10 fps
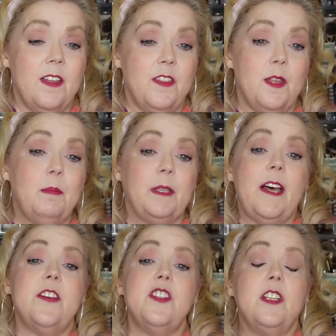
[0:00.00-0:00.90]
The
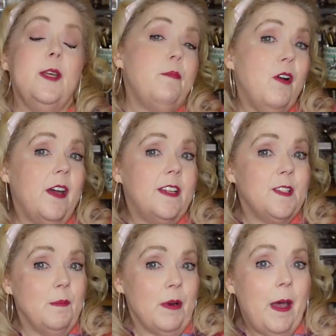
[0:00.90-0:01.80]
blush, lip
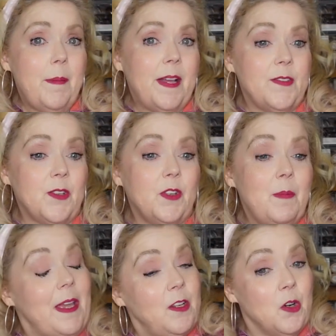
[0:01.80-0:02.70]
products, and brow pencil are
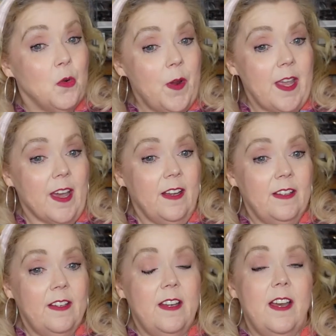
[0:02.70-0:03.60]
made in Korea,
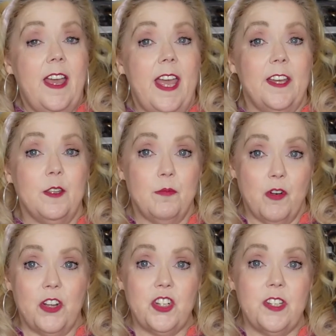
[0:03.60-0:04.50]
and the
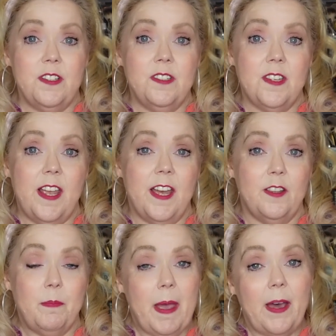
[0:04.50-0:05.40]
brushes
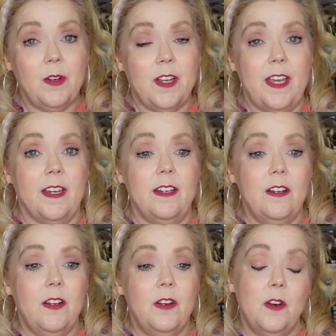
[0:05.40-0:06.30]
and the powder kit
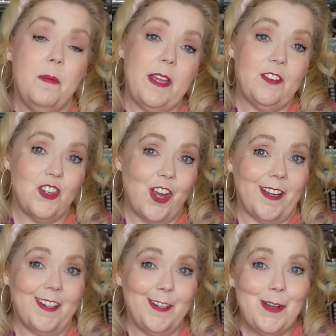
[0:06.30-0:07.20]
are made in
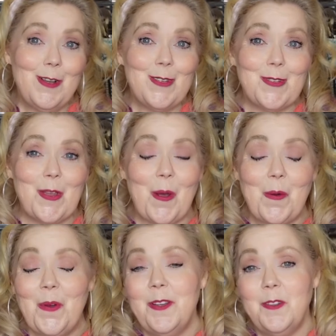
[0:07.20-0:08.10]
China.
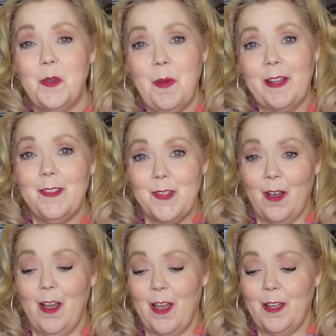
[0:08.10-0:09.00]
So, depends
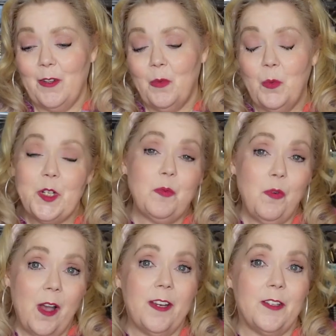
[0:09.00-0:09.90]
on which
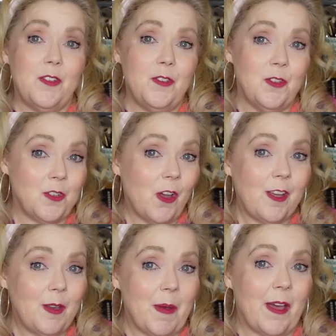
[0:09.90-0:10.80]
product you're
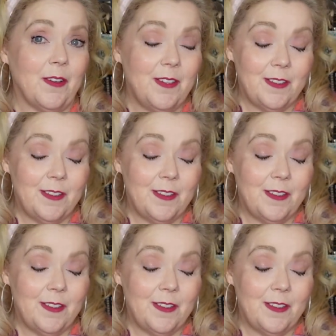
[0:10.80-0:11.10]
talking about